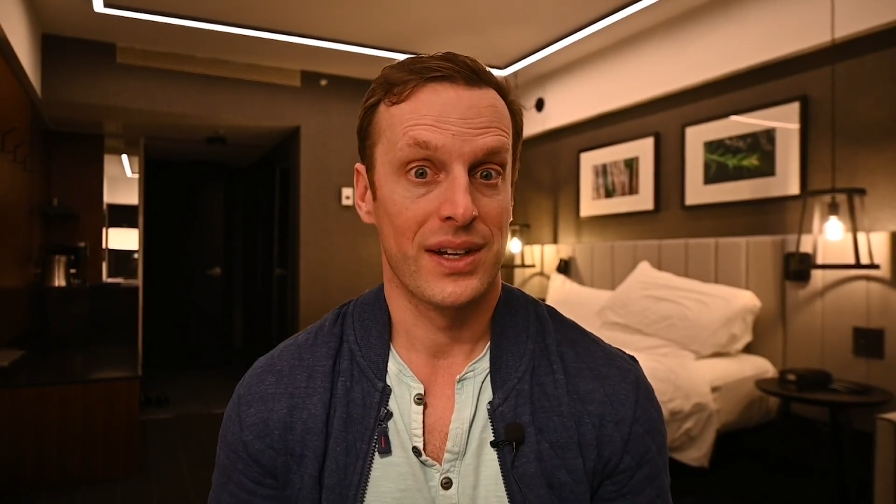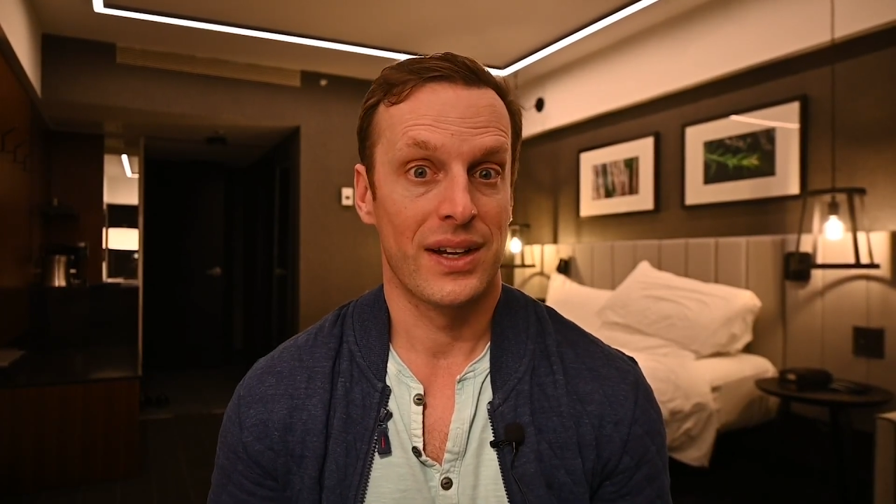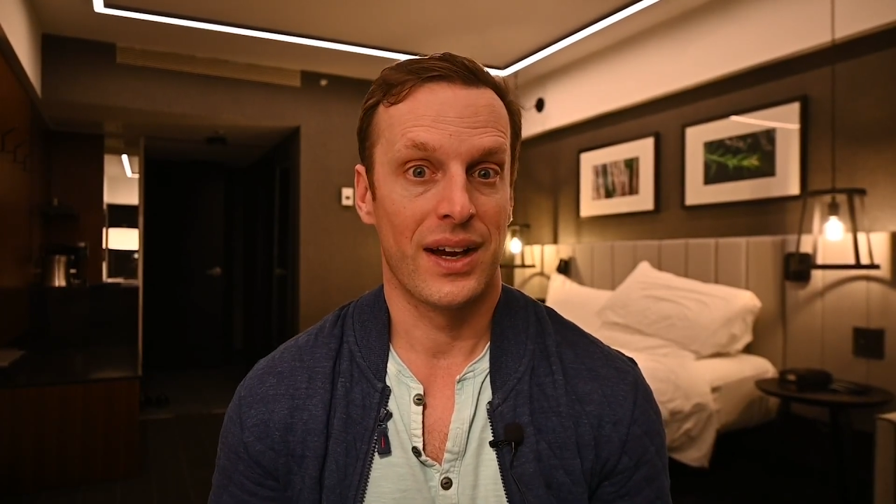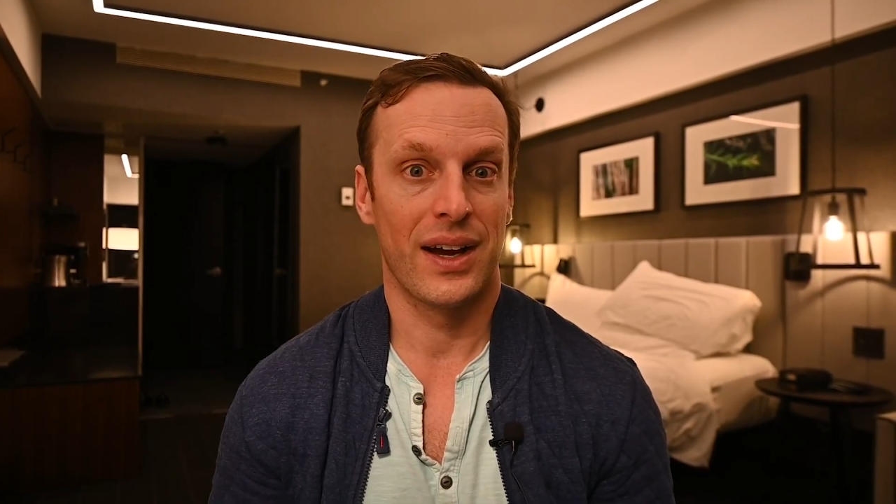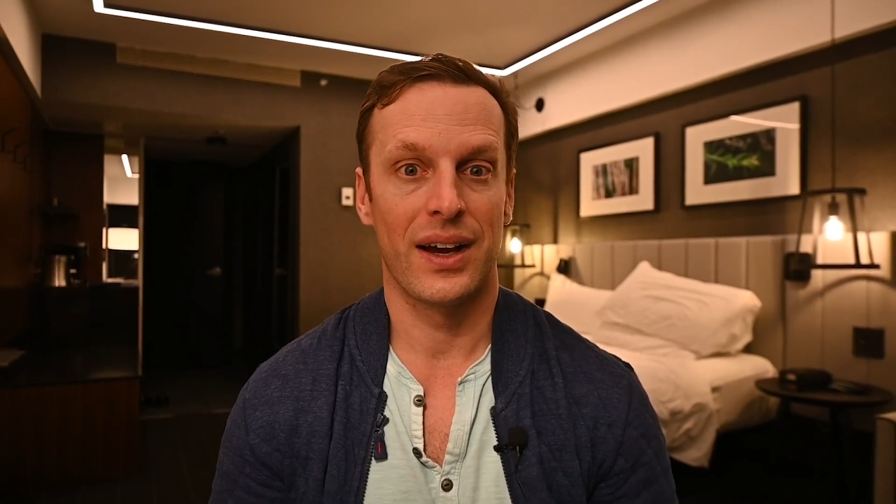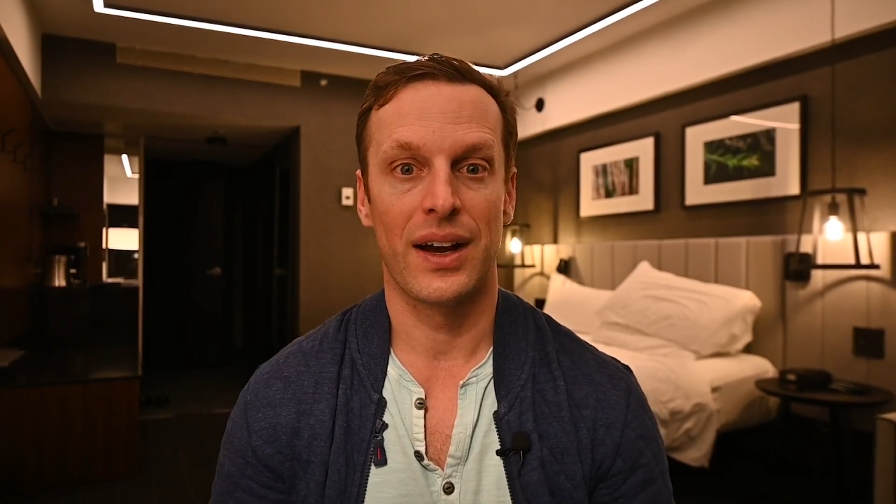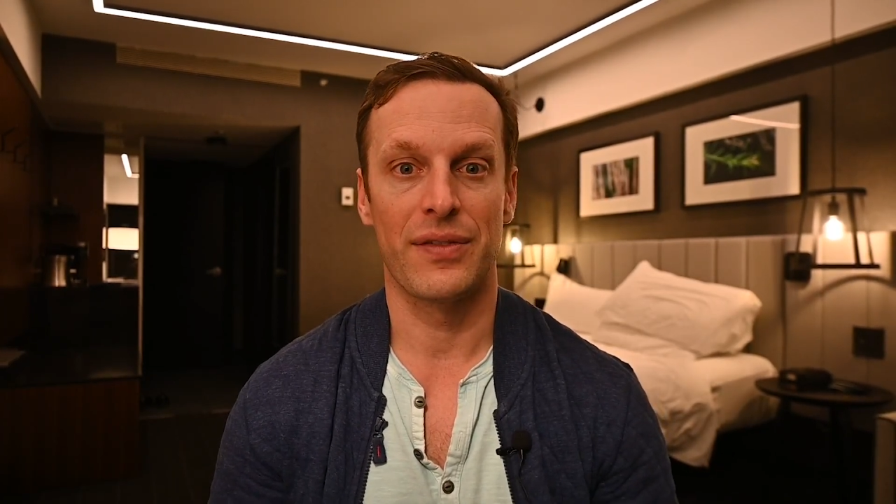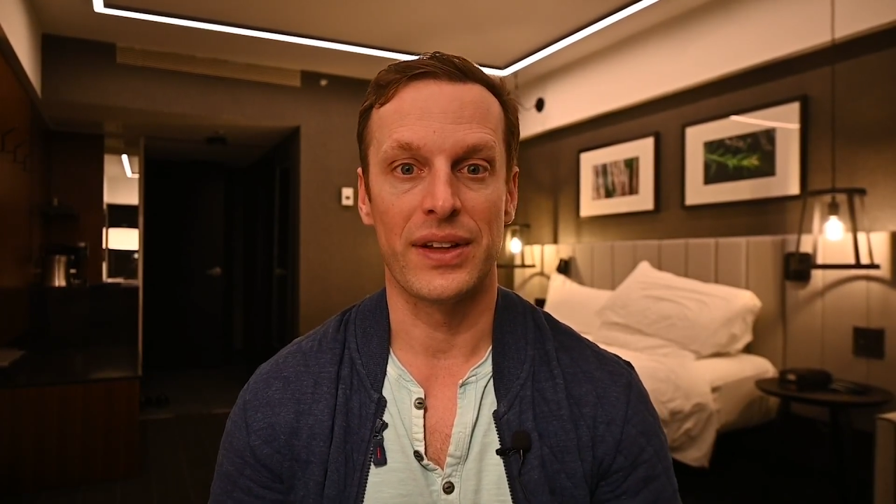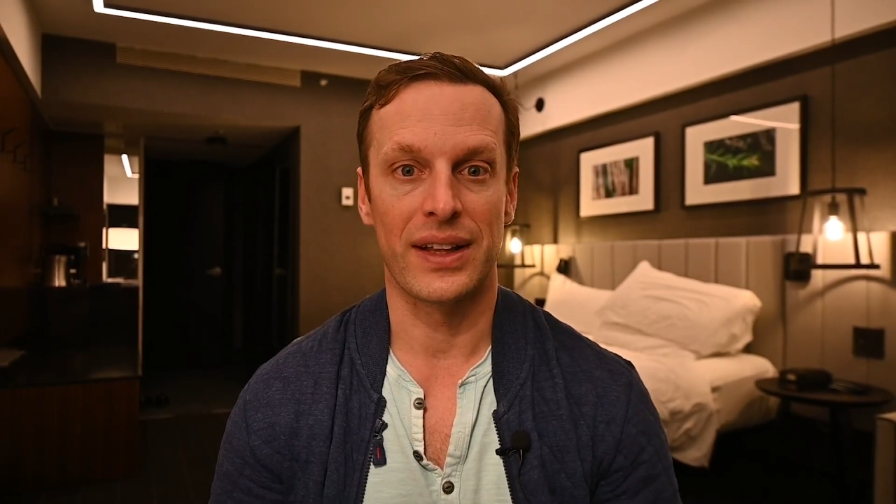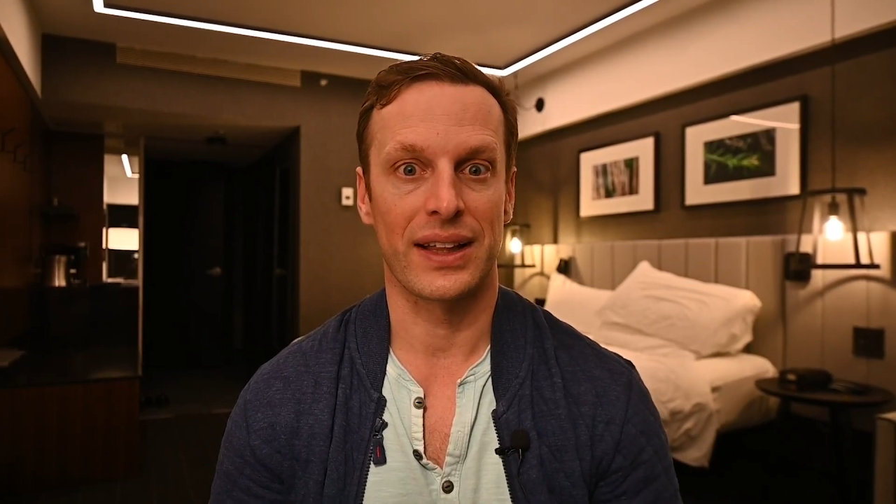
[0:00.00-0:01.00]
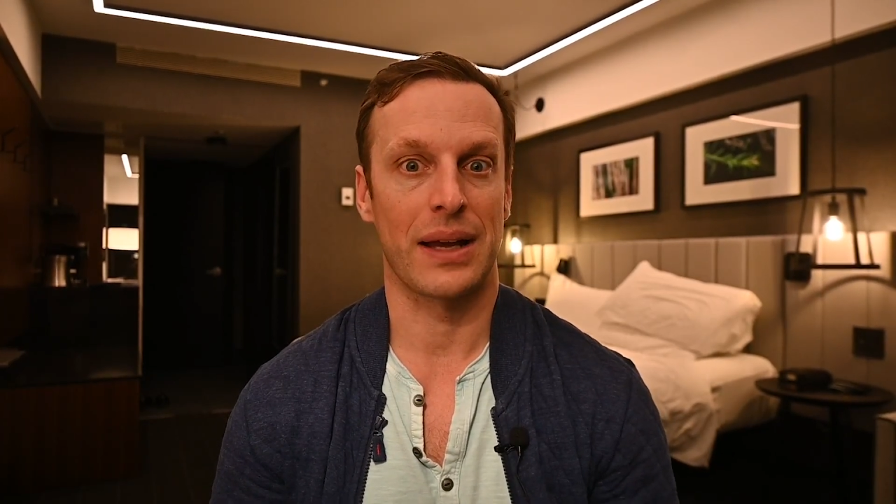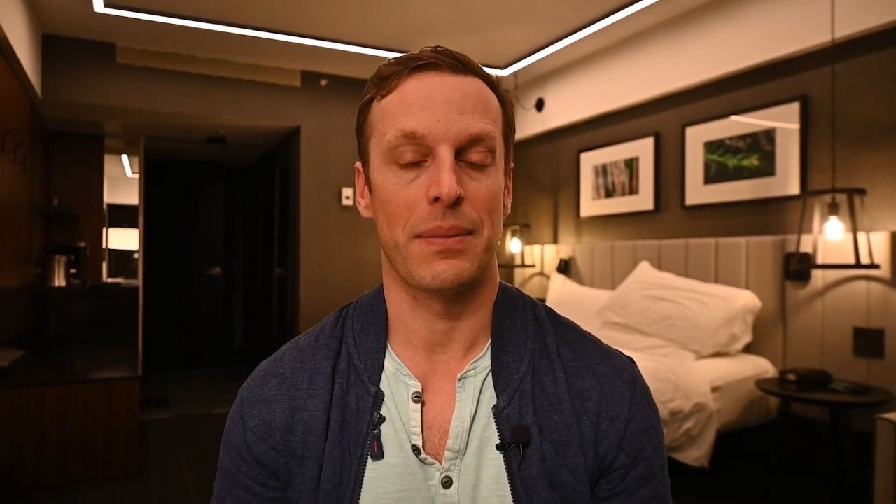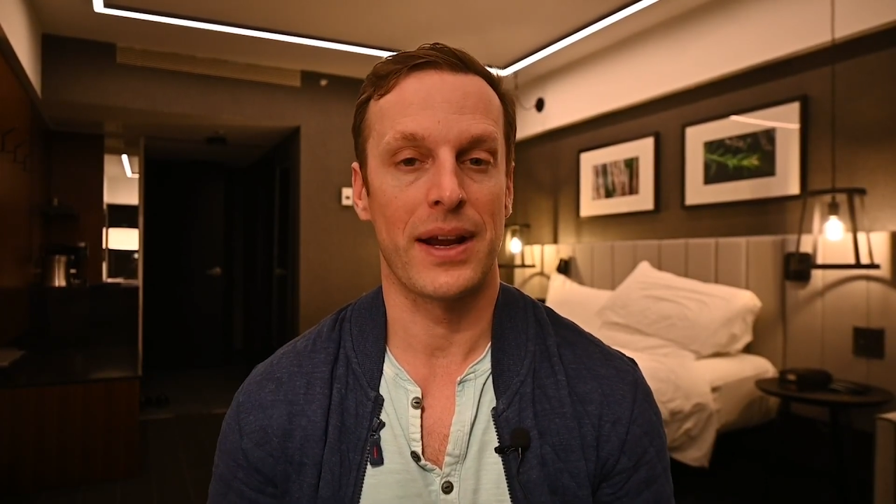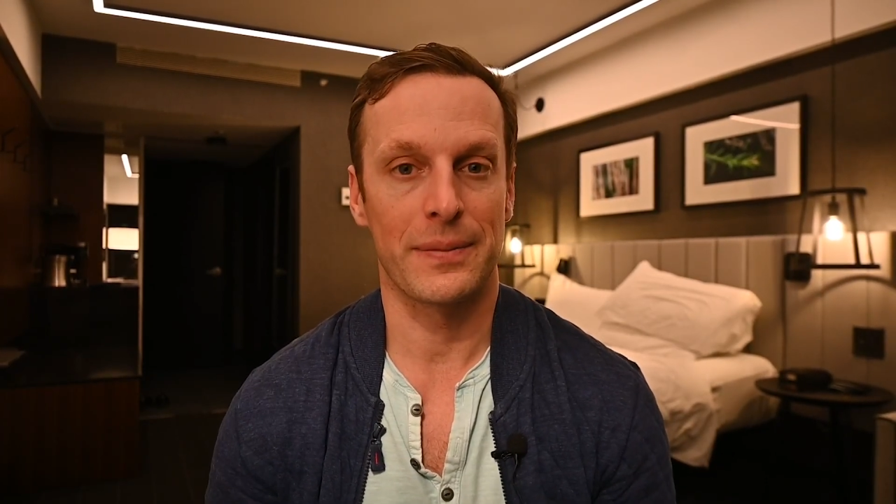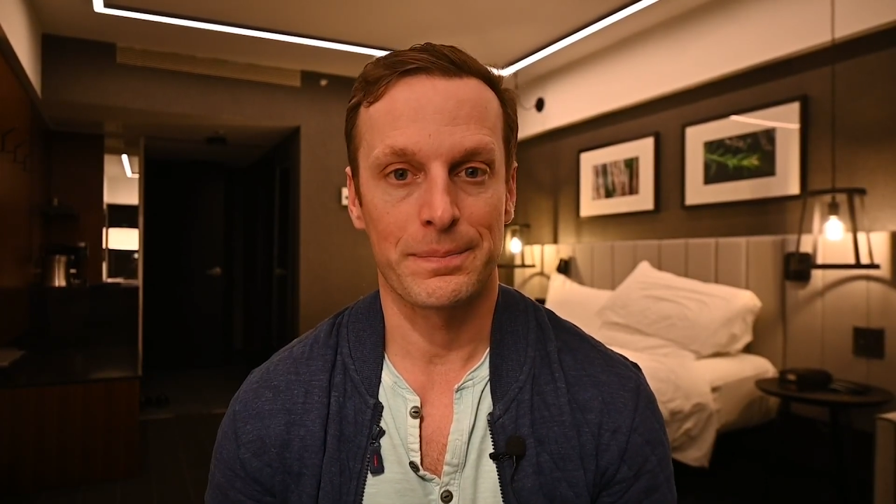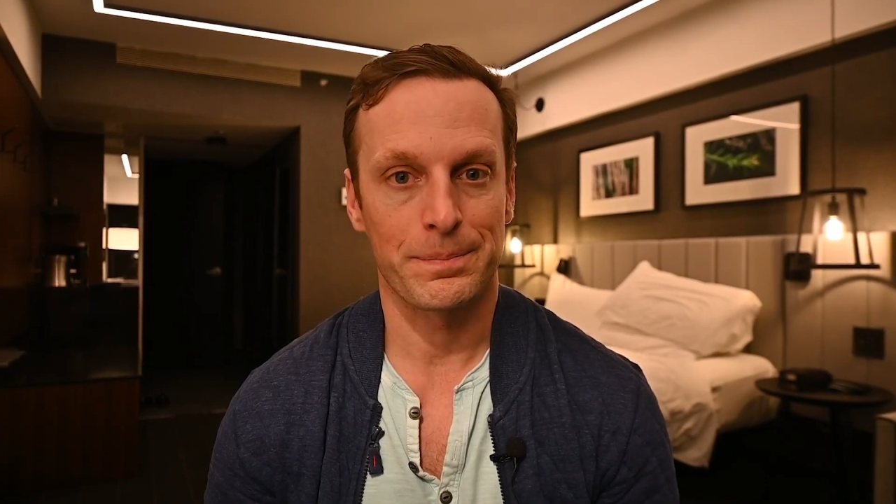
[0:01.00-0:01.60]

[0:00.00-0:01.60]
a feeling like I might,